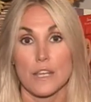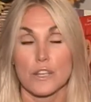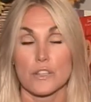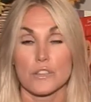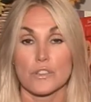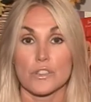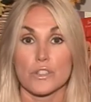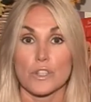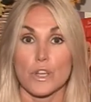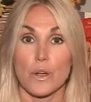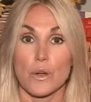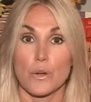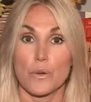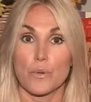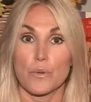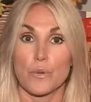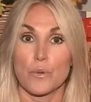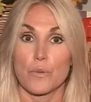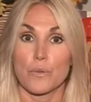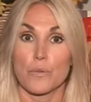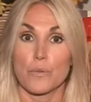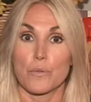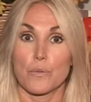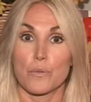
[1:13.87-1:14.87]
So
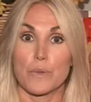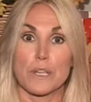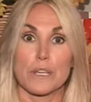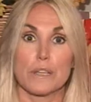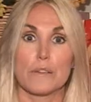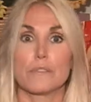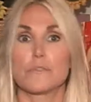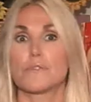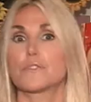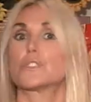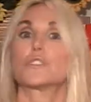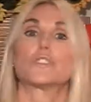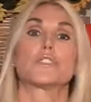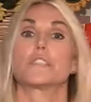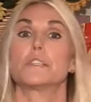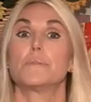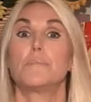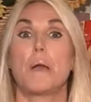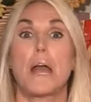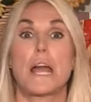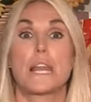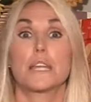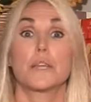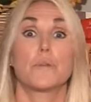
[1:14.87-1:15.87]
we start to
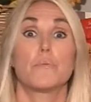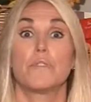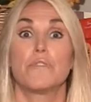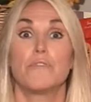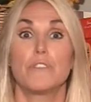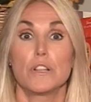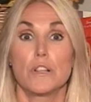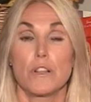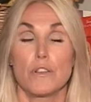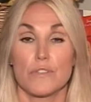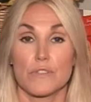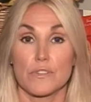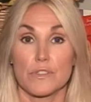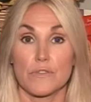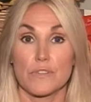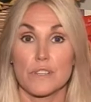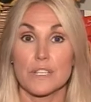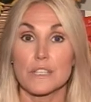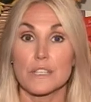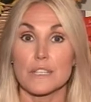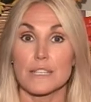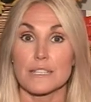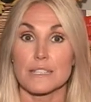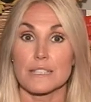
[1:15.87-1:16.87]
panic and we feel all those
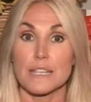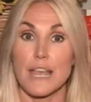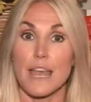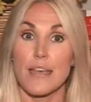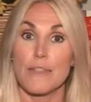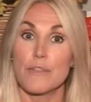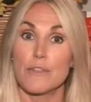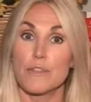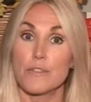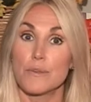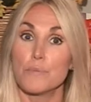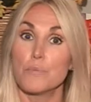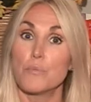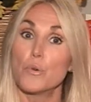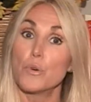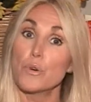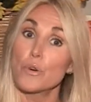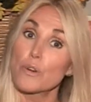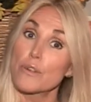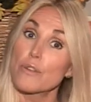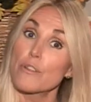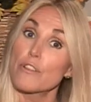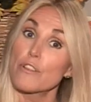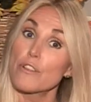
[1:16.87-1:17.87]
feelings. And the
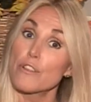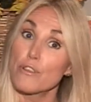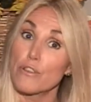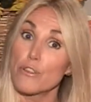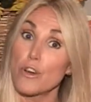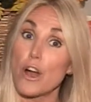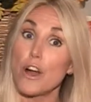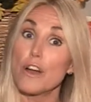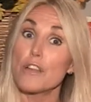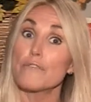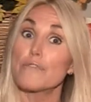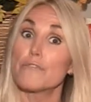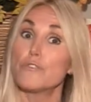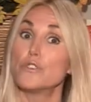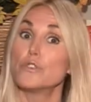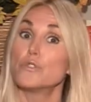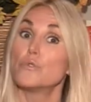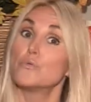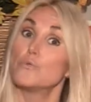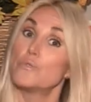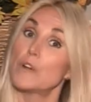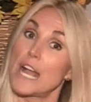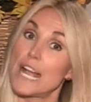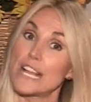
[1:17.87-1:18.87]
more
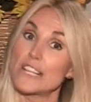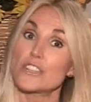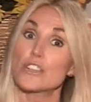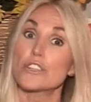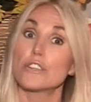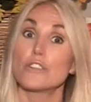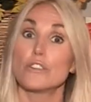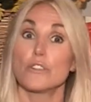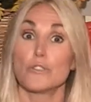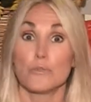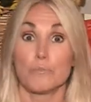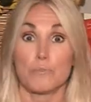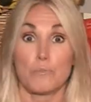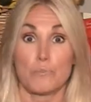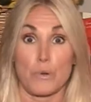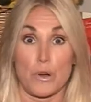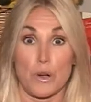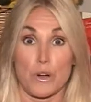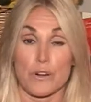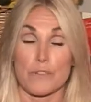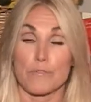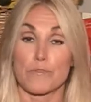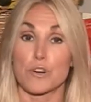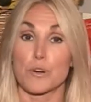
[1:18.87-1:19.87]
thoughtful, rational
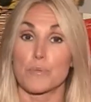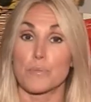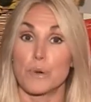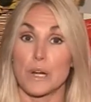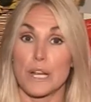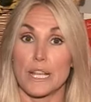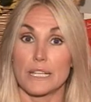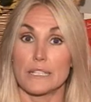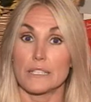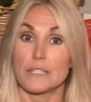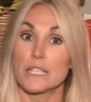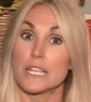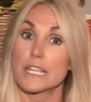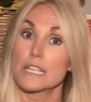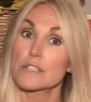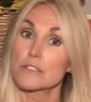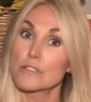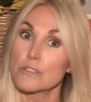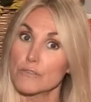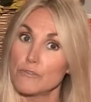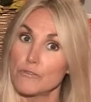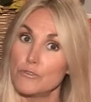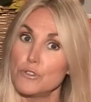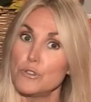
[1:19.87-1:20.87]
part of our brain takes
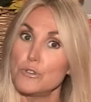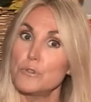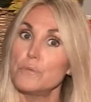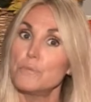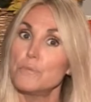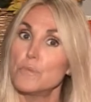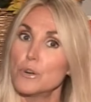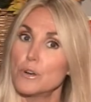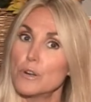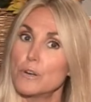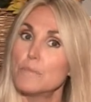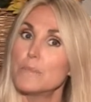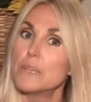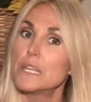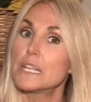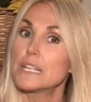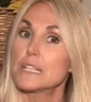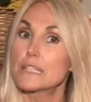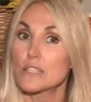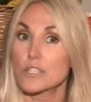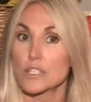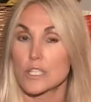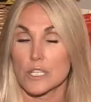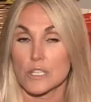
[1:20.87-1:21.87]
a few more
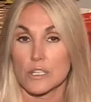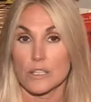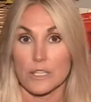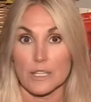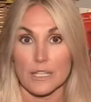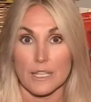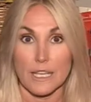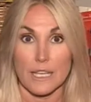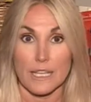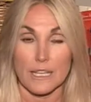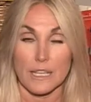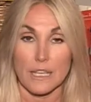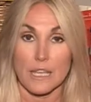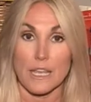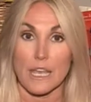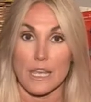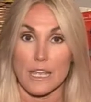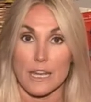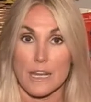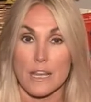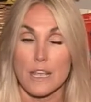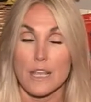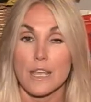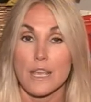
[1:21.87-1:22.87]
minutes to kick
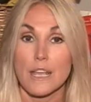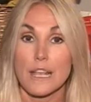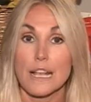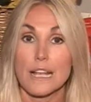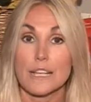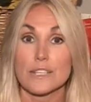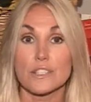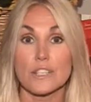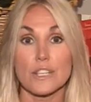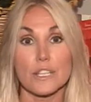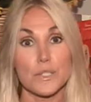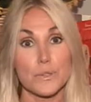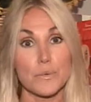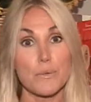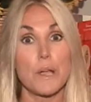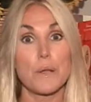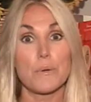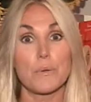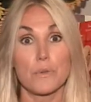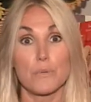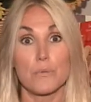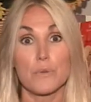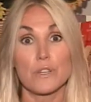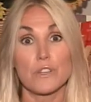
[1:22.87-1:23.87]
in. So that's why
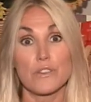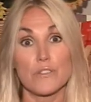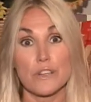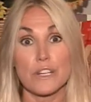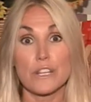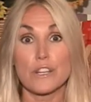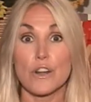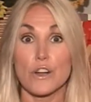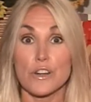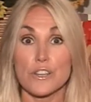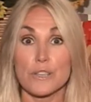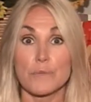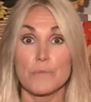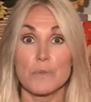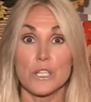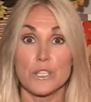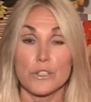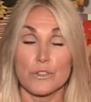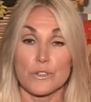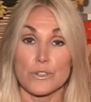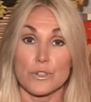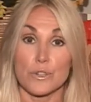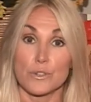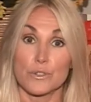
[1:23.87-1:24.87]
when you're in an argument,
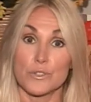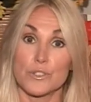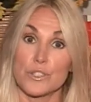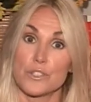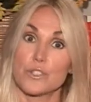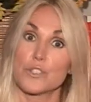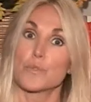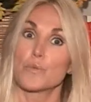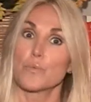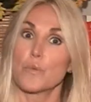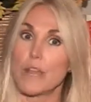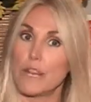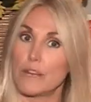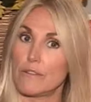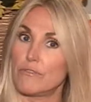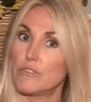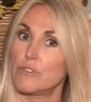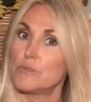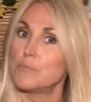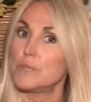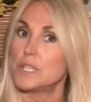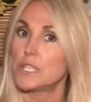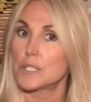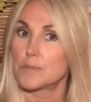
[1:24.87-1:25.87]
you're told to just wait a
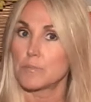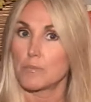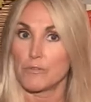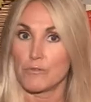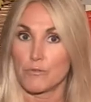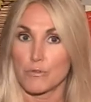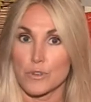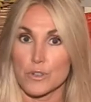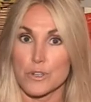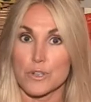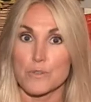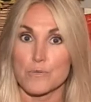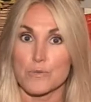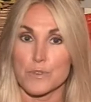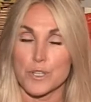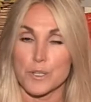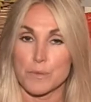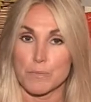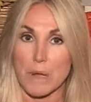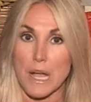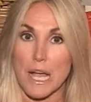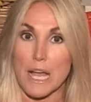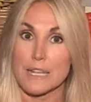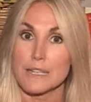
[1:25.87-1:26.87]
few beats before you
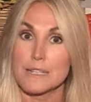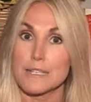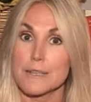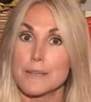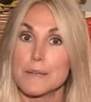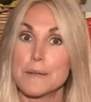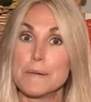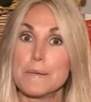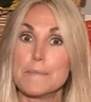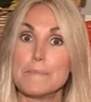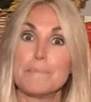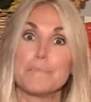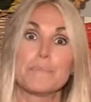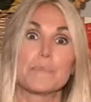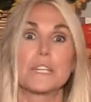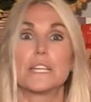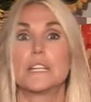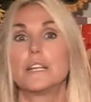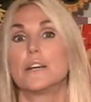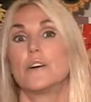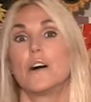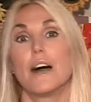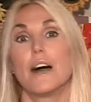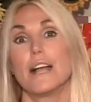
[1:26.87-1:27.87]
respond. You
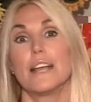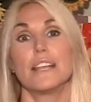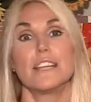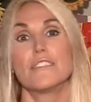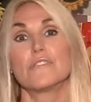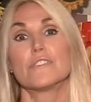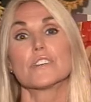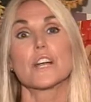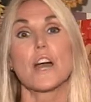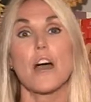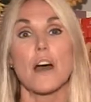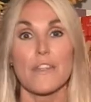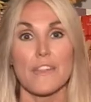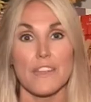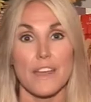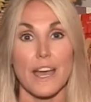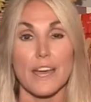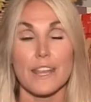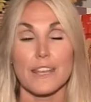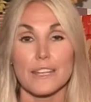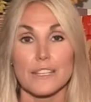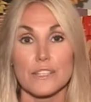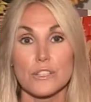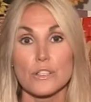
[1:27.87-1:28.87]
know, I never got
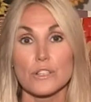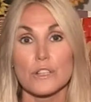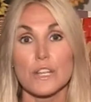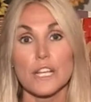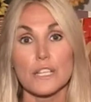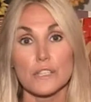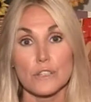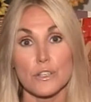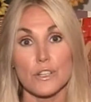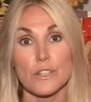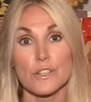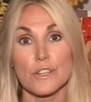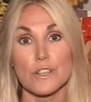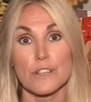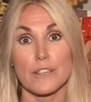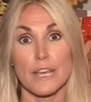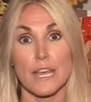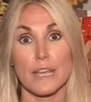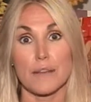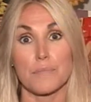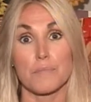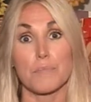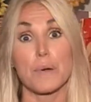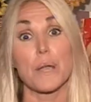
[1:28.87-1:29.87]
that until I learned
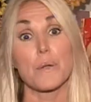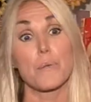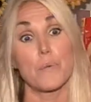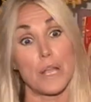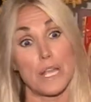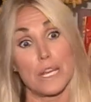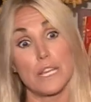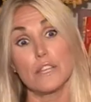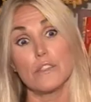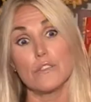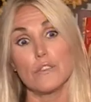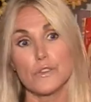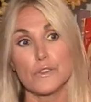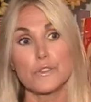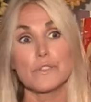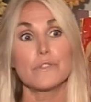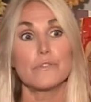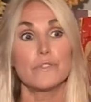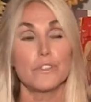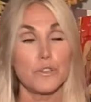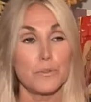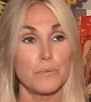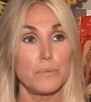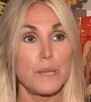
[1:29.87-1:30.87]
that by waiting those
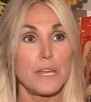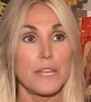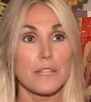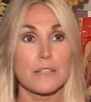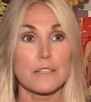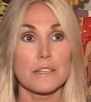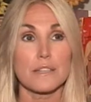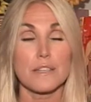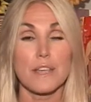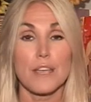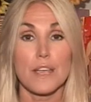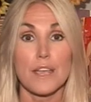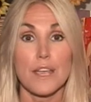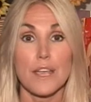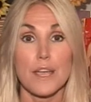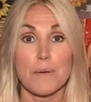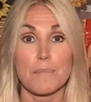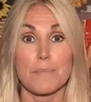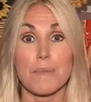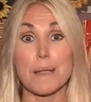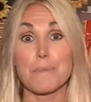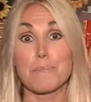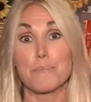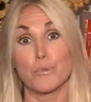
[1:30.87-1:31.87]
few beats,
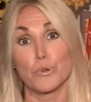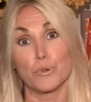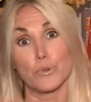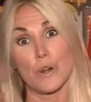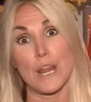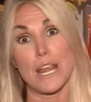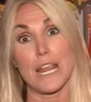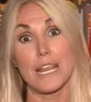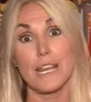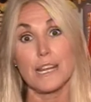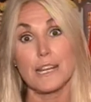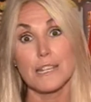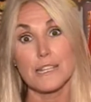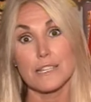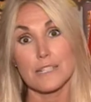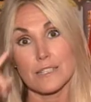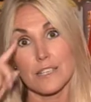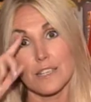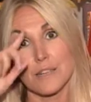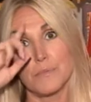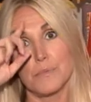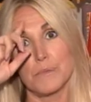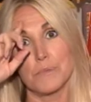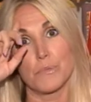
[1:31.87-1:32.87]
my brain is
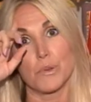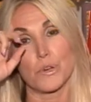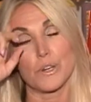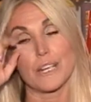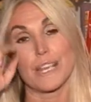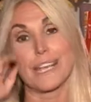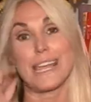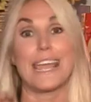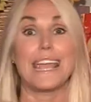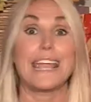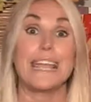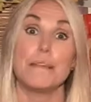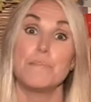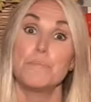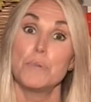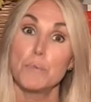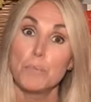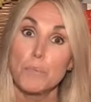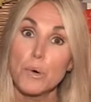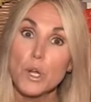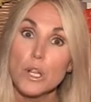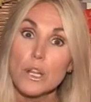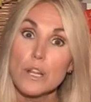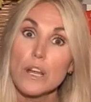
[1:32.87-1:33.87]
going to be more
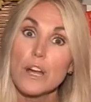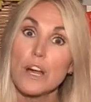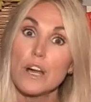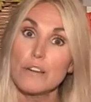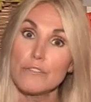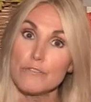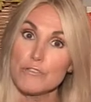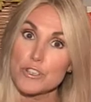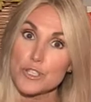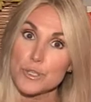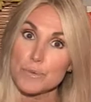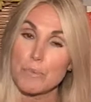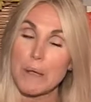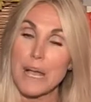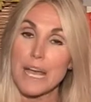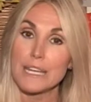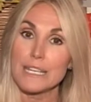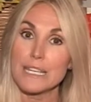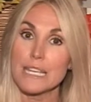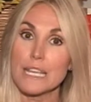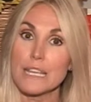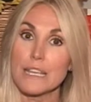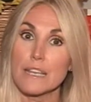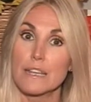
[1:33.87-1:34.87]
capable of
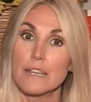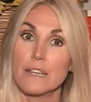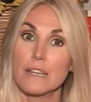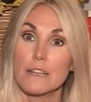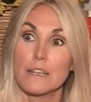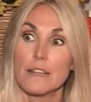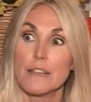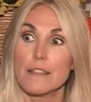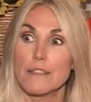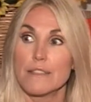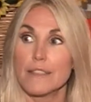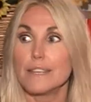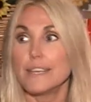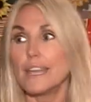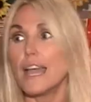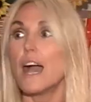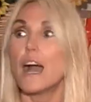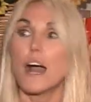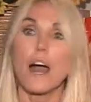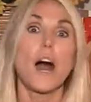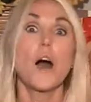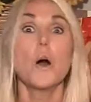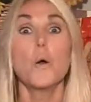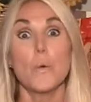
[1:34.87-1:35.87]
responding. Then,
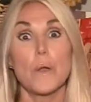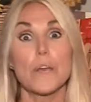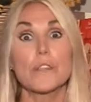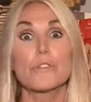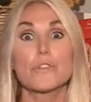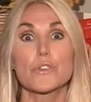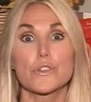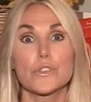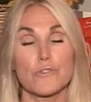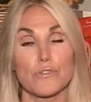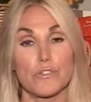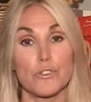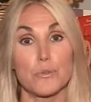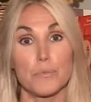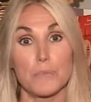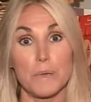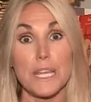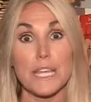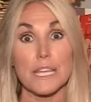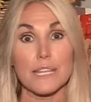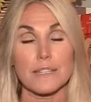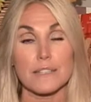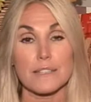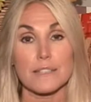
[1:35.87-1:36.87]
yeah, I'll wait those few
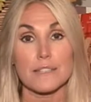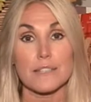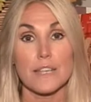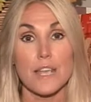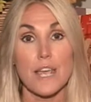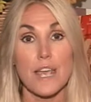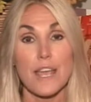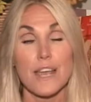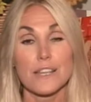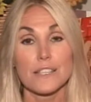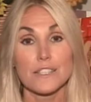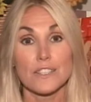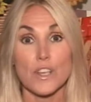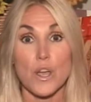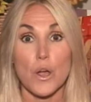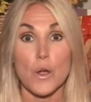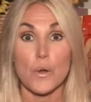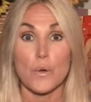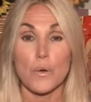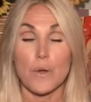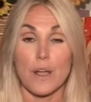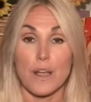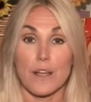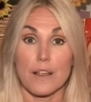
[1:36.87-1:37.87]
beats.
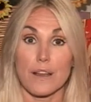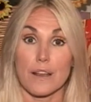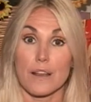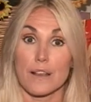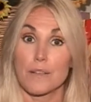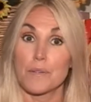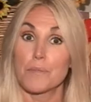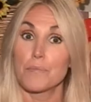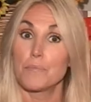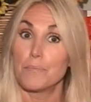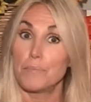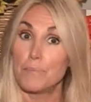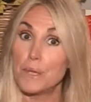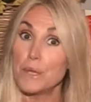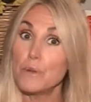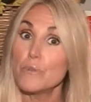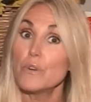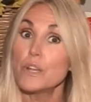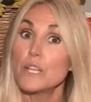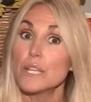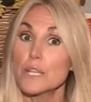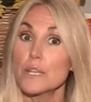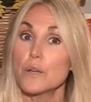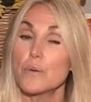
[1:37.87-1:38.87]
So be
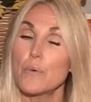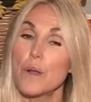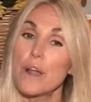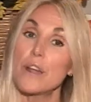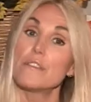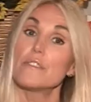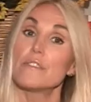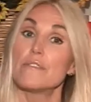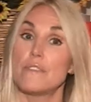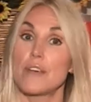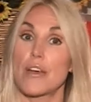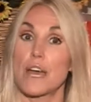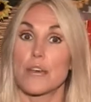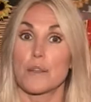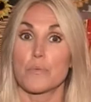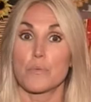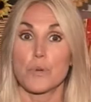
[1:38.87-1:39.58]
really aware of that.